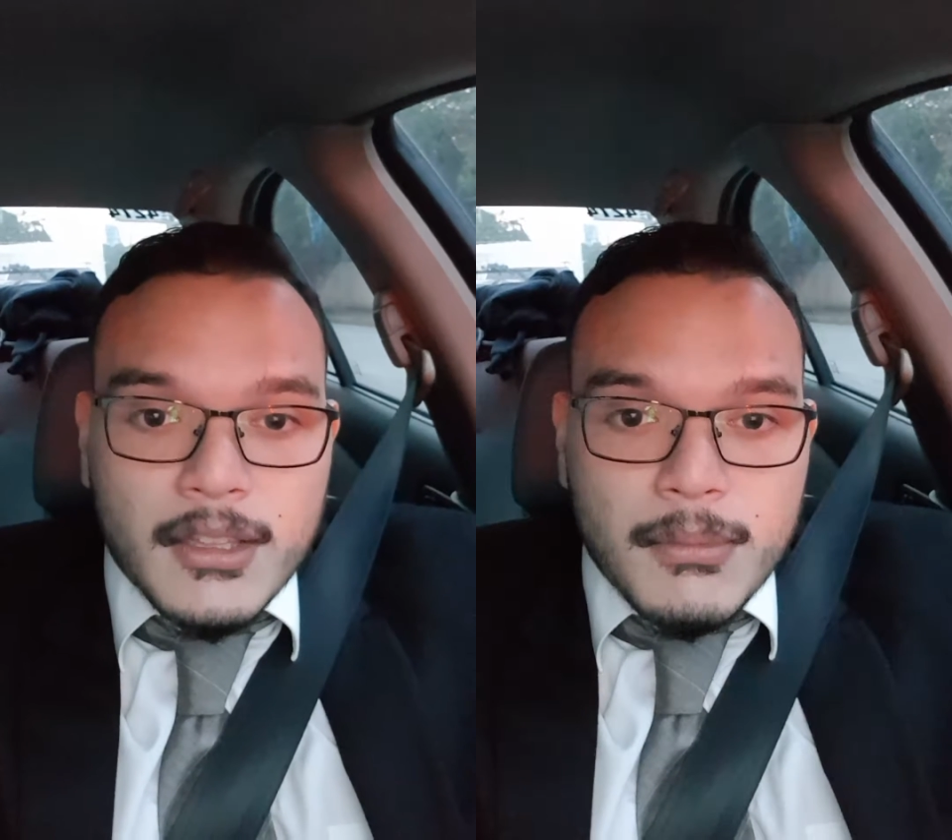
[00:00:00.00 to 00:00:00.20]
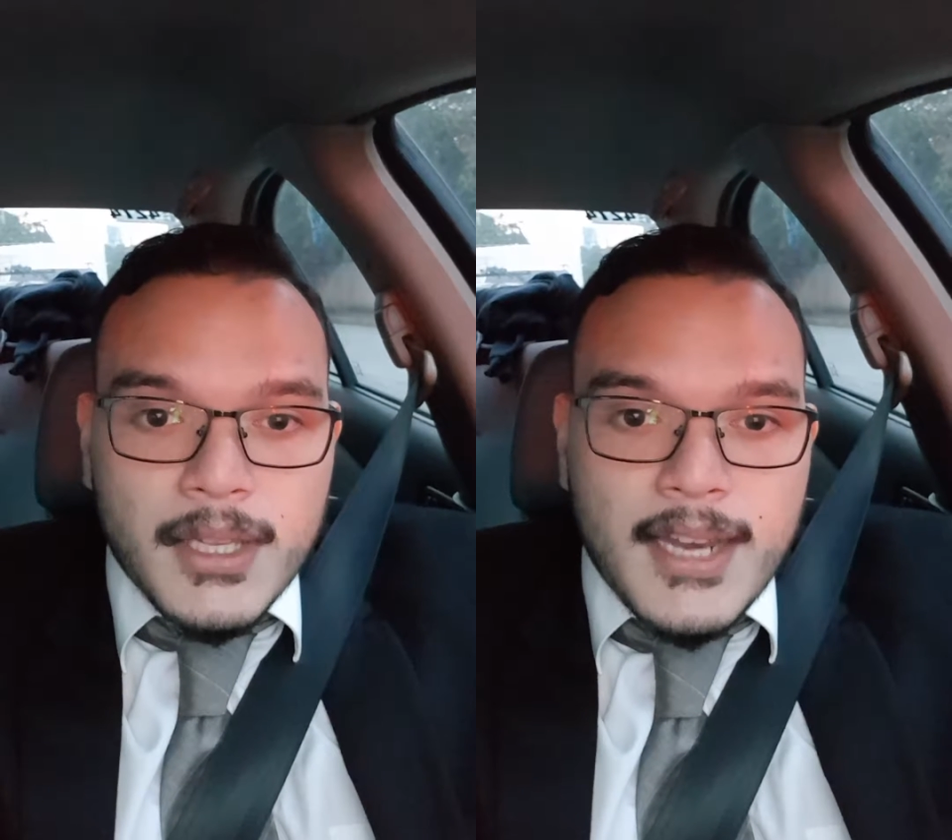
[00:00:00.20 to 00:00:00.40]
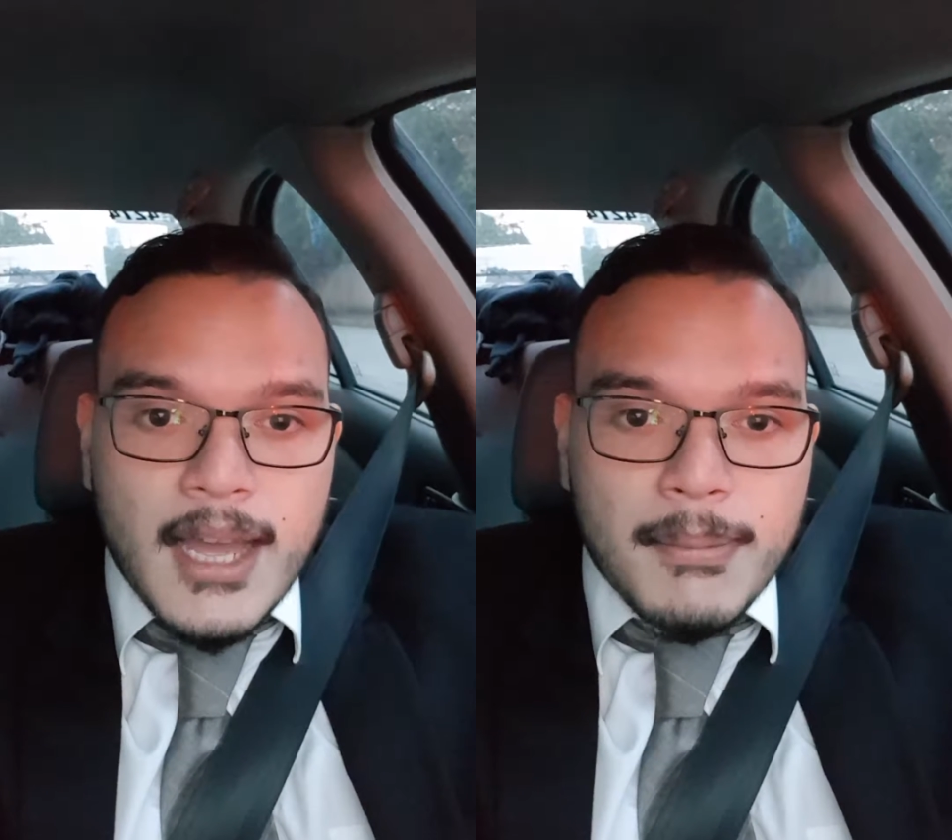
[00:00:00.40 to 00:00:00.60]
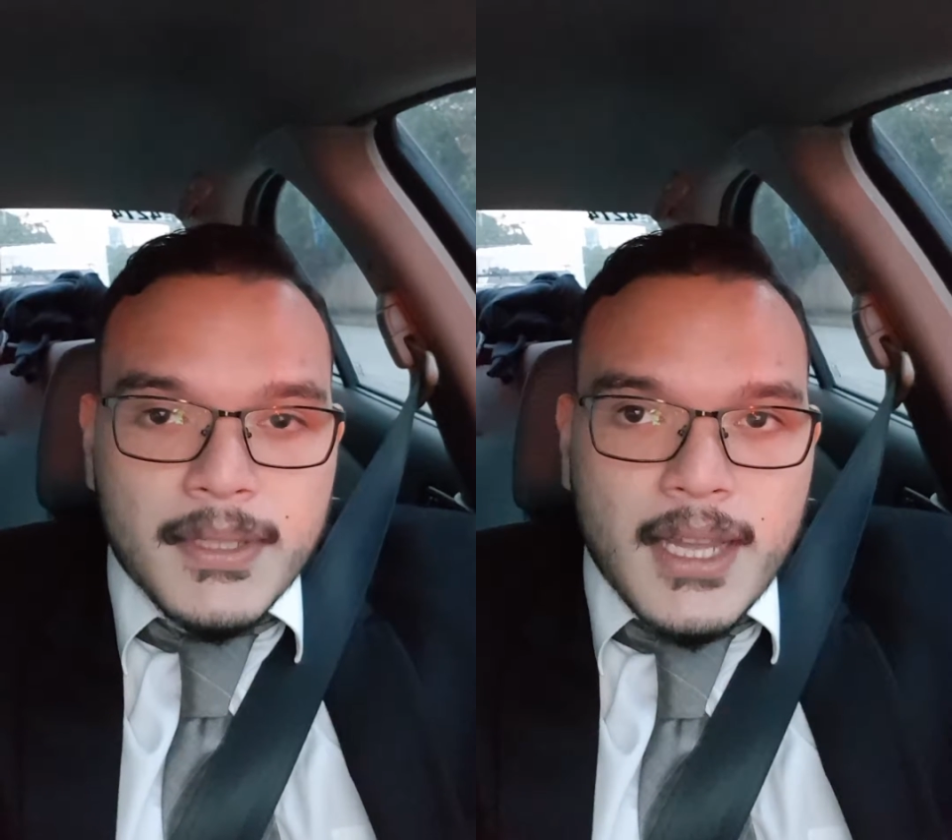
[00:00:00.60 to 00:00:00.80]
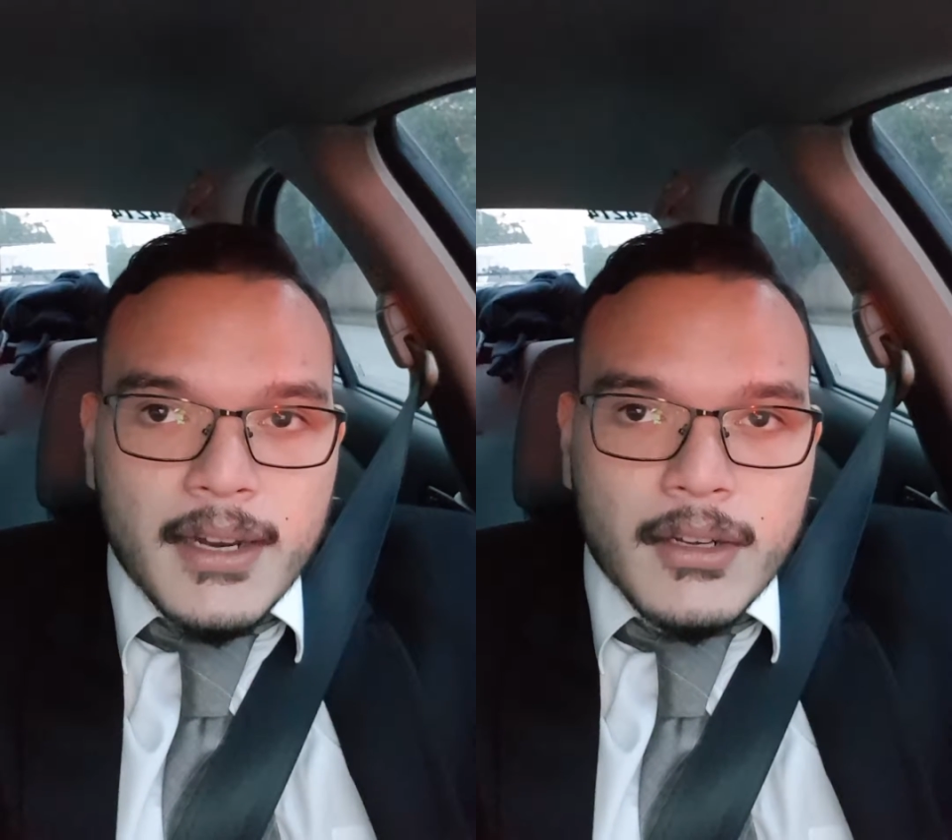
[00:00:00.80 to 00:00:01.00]
to be a
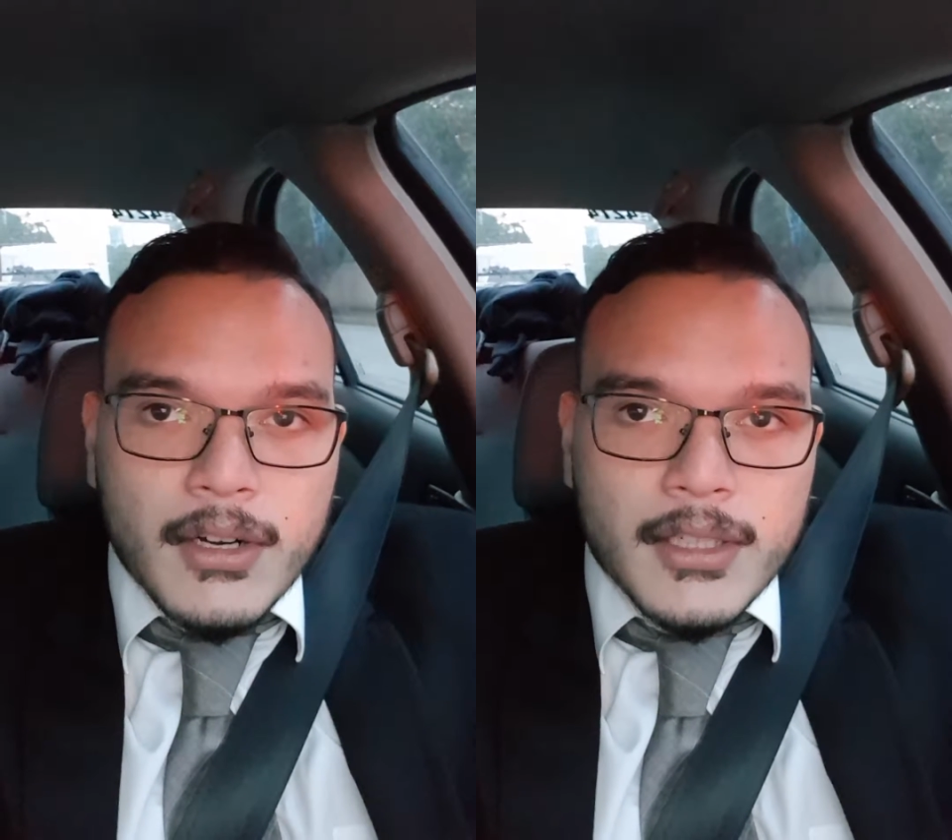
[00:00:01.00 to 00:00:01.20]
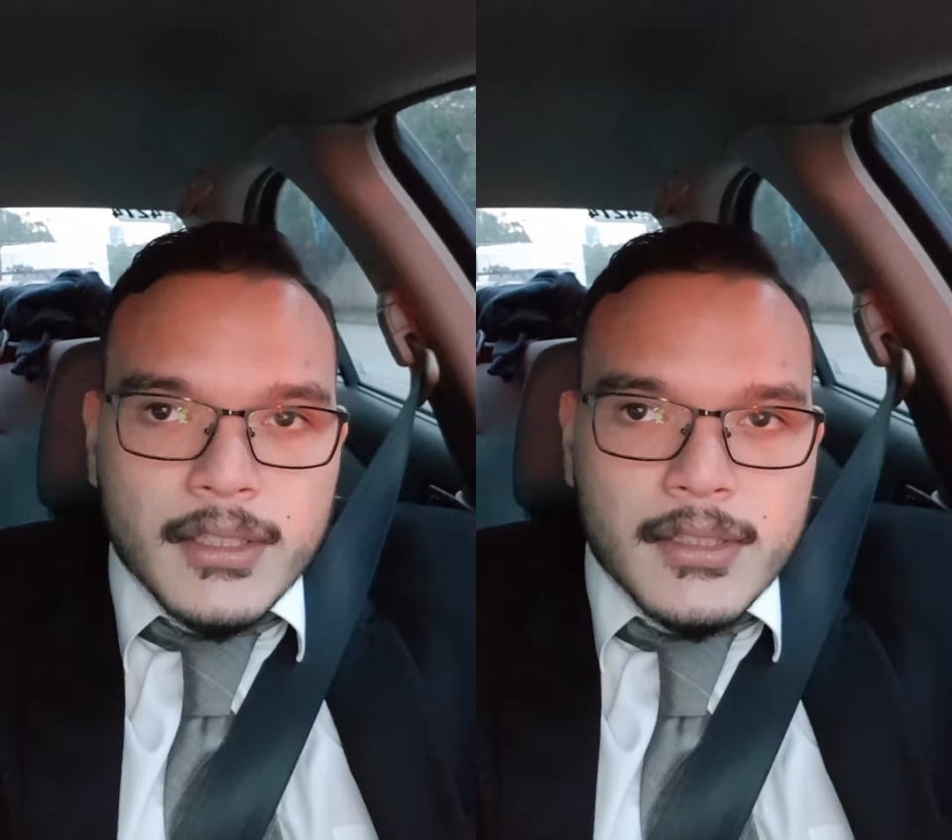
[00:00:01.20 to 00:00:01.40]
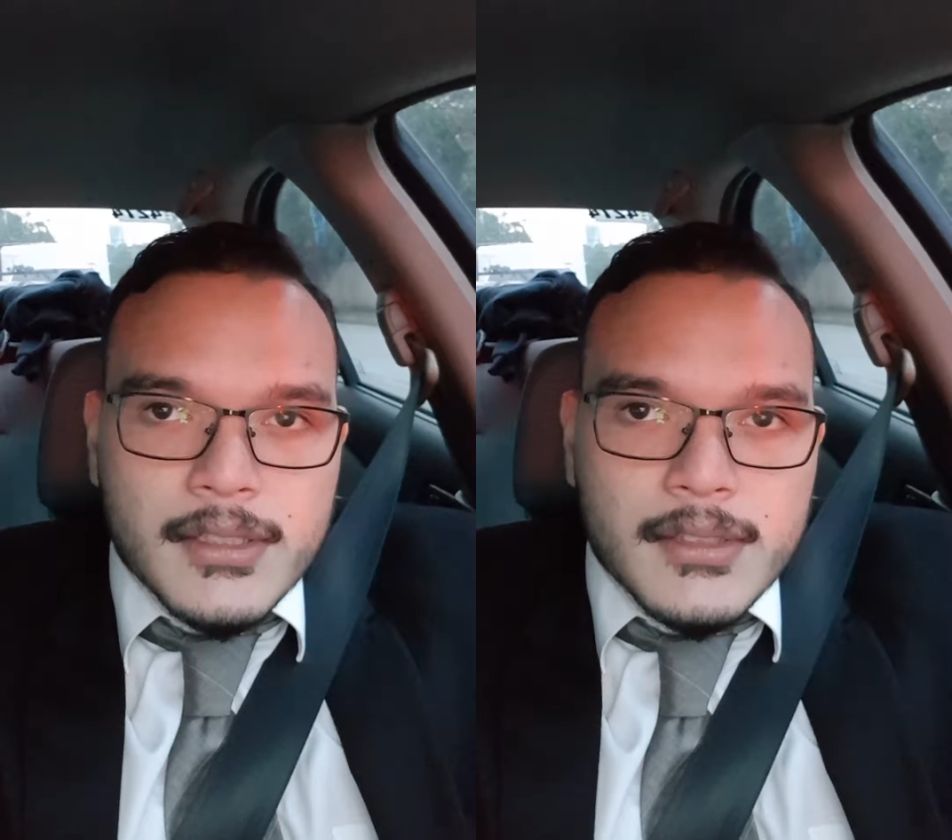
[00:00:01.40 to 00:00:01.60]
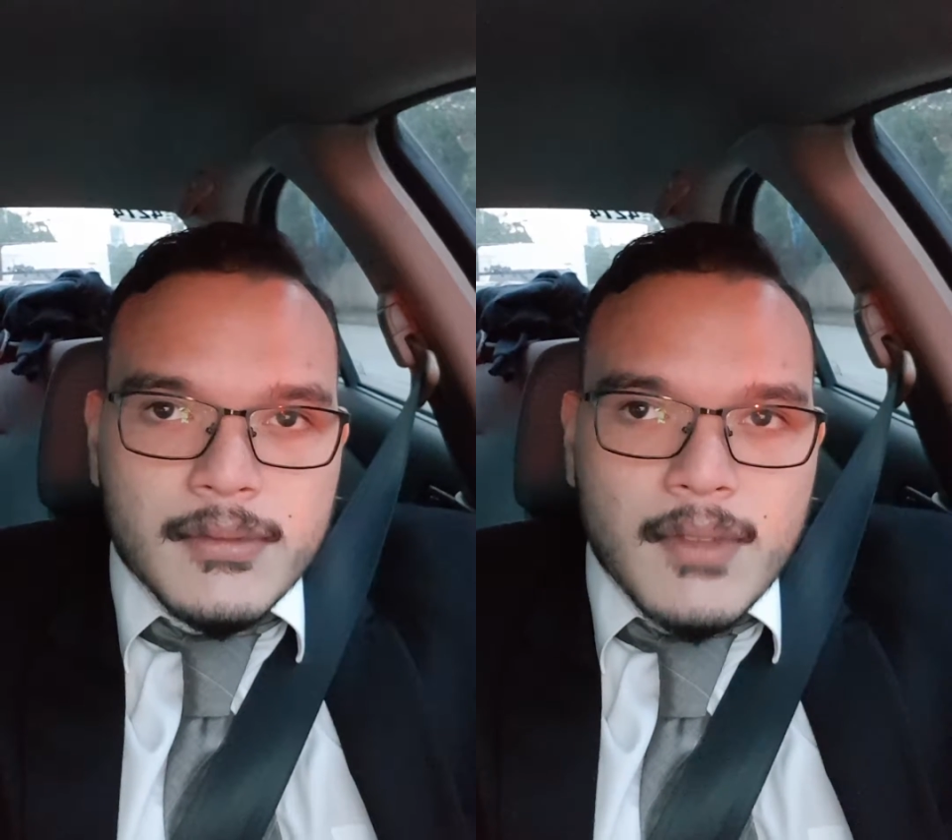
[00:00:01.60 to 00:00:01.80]
lapidary artist.